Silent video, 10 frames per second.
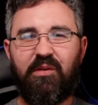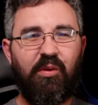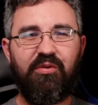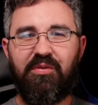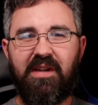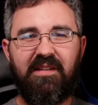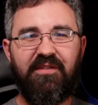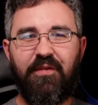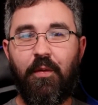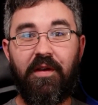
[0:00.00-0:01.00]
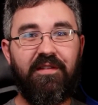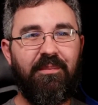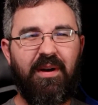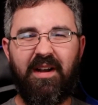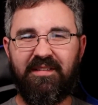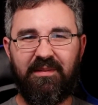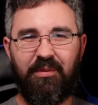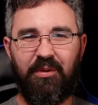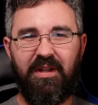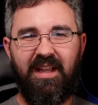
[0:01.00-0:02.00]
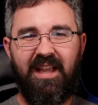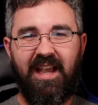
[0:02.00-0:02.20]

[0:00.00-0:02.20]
sultriest voice possible,